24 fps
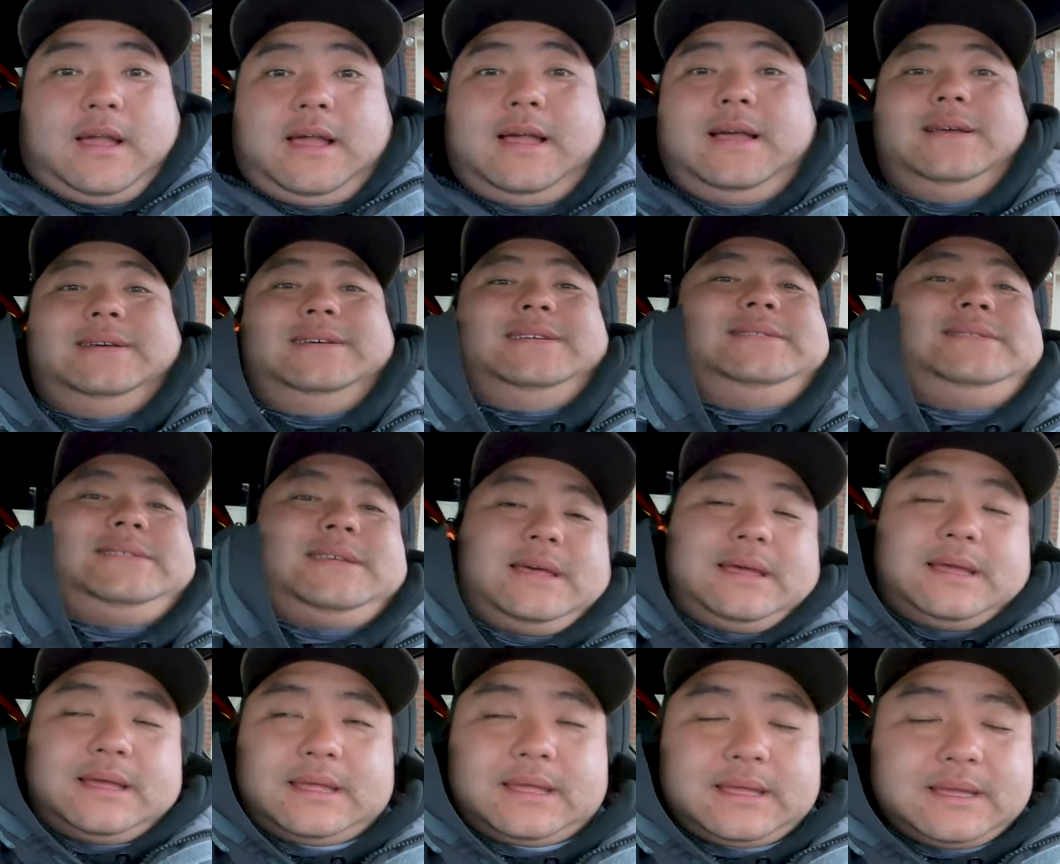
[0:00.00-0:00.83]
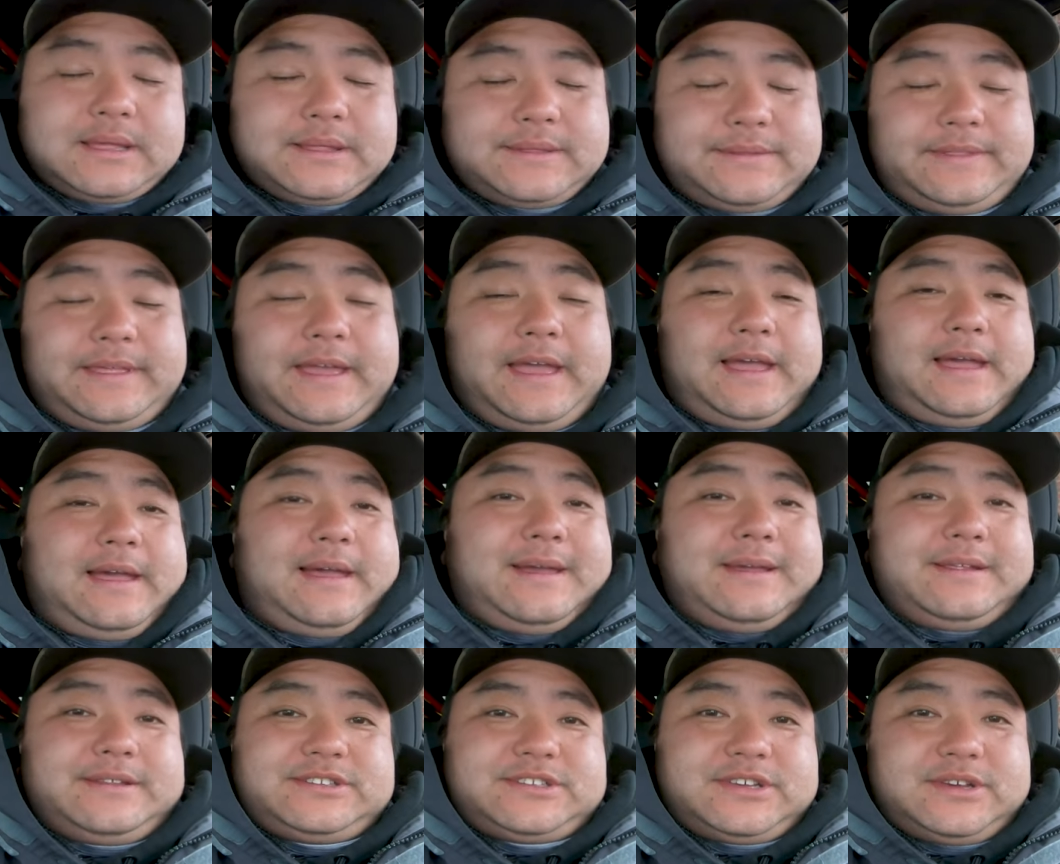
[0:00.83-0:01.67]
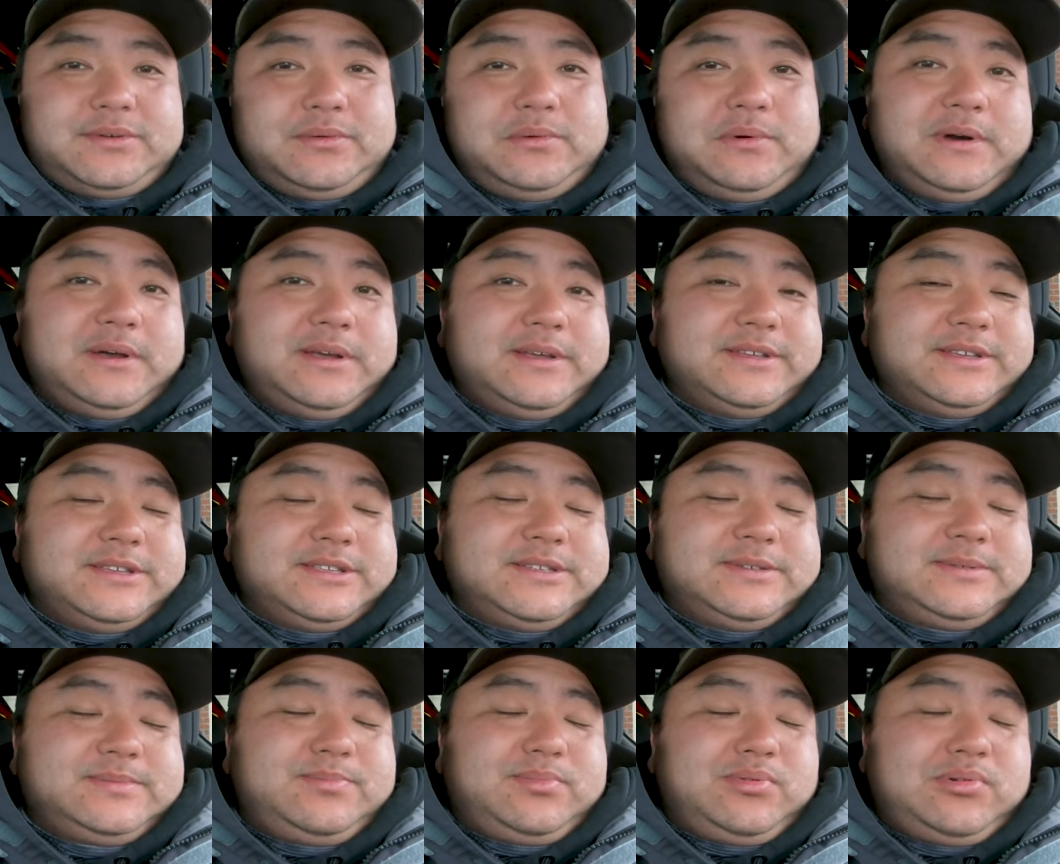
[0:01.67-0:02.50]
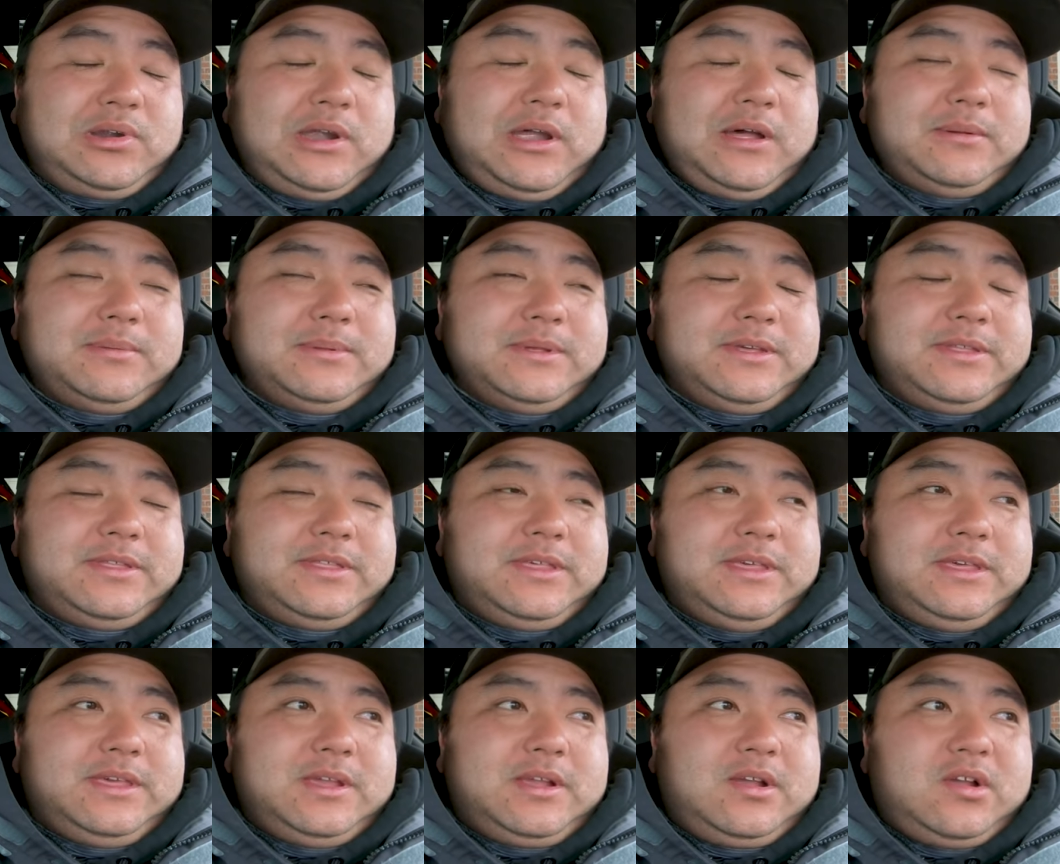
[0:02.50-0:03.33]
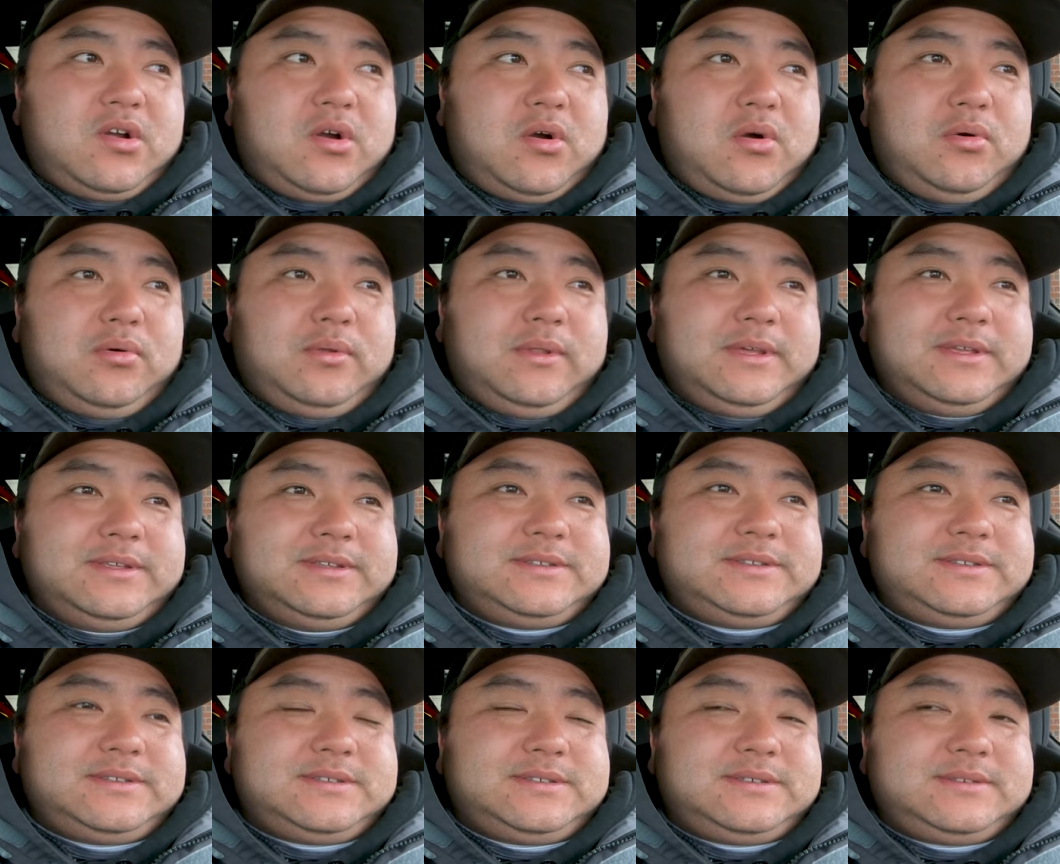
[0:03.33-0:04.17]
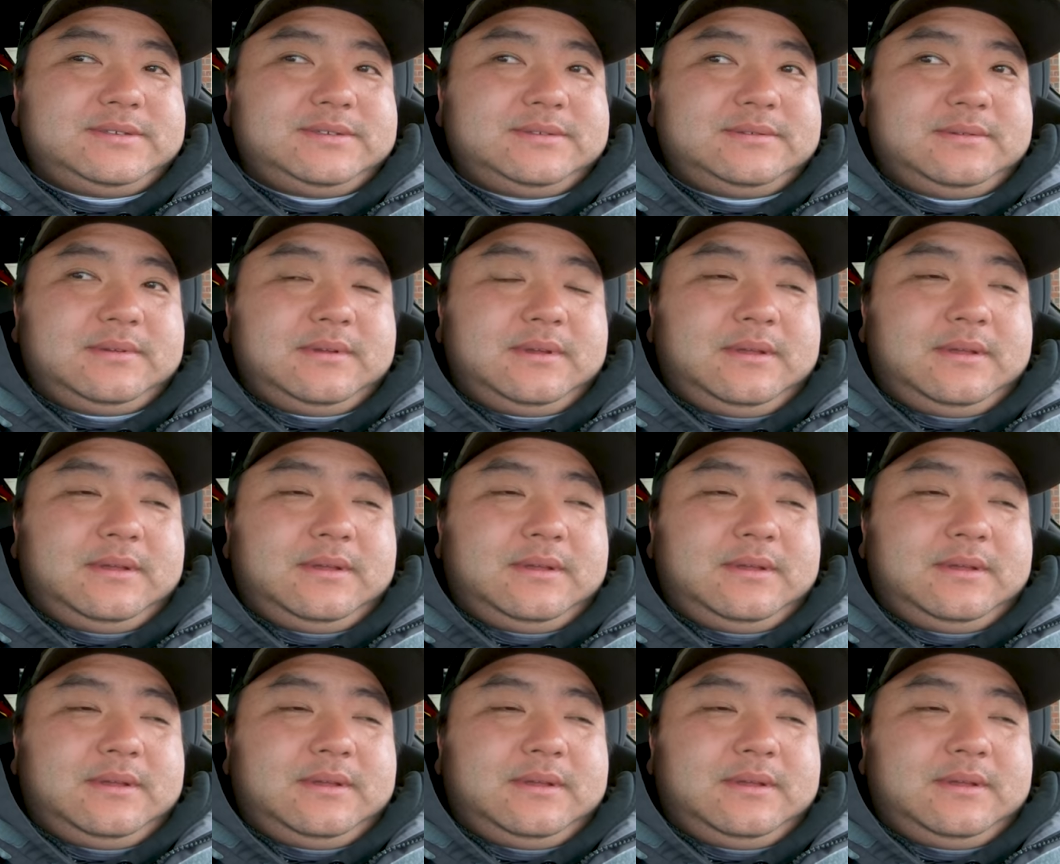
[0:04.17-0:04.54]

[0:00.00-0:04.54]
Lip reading: guys, that was probably the coldest.